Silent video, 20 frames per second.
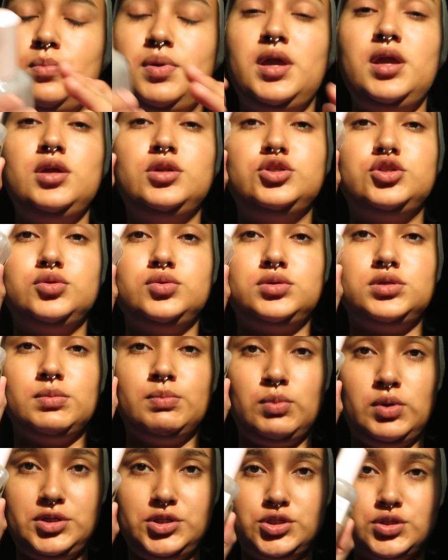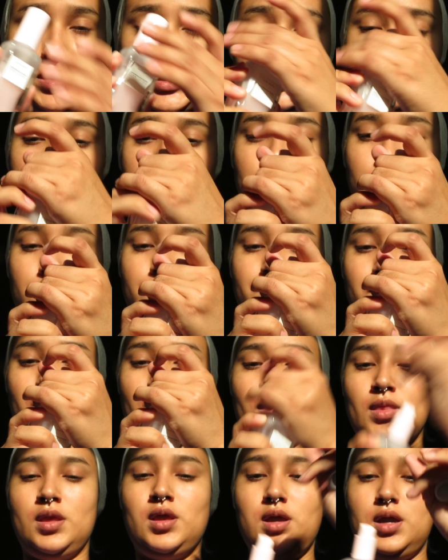Pig Juice Moisturizer,
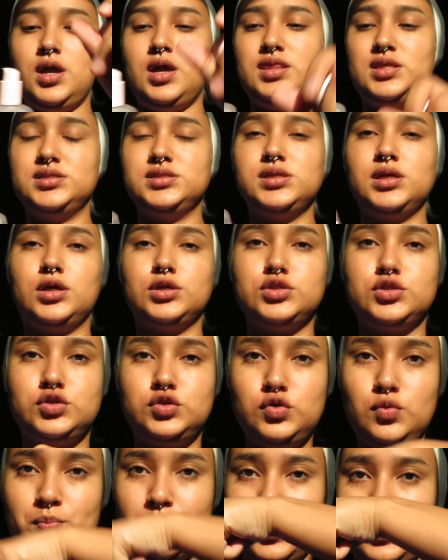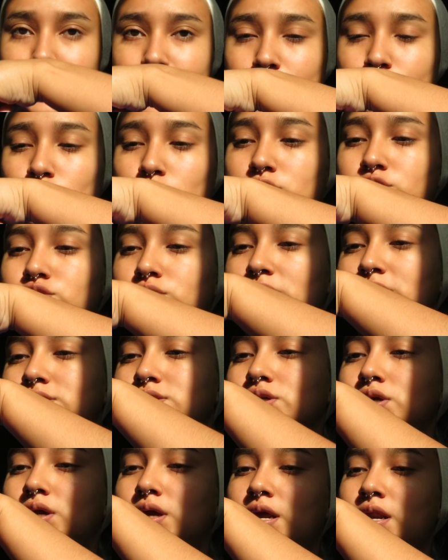and this is like a super thin
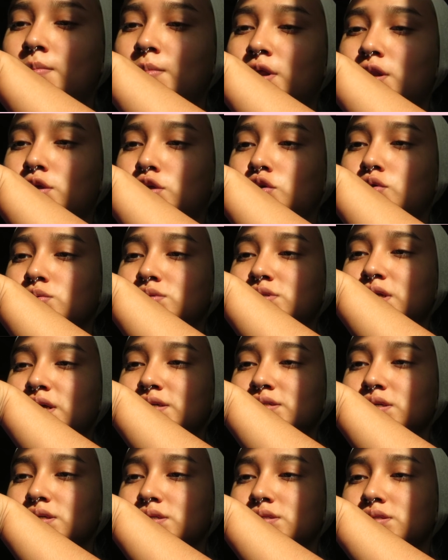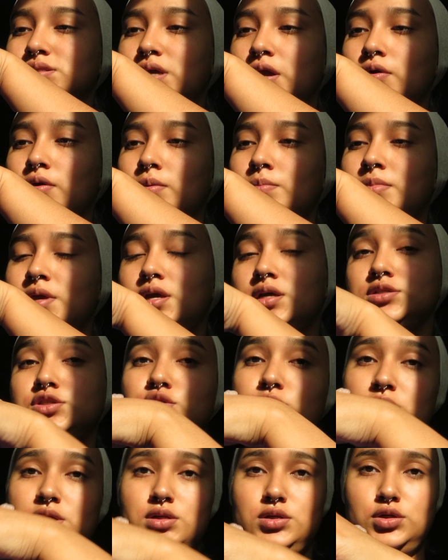moisturizer, and I'm gonna use it as a serum because
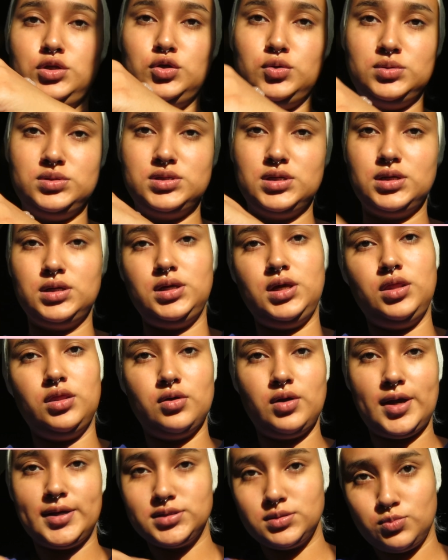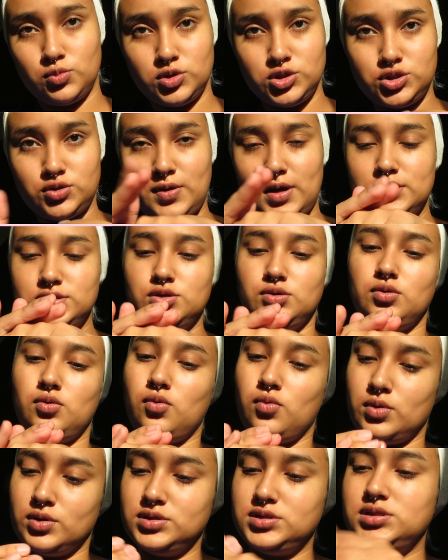you can use it either as a moisturizer
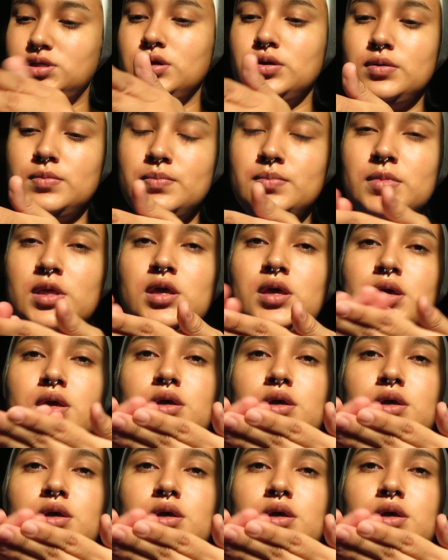or a serum.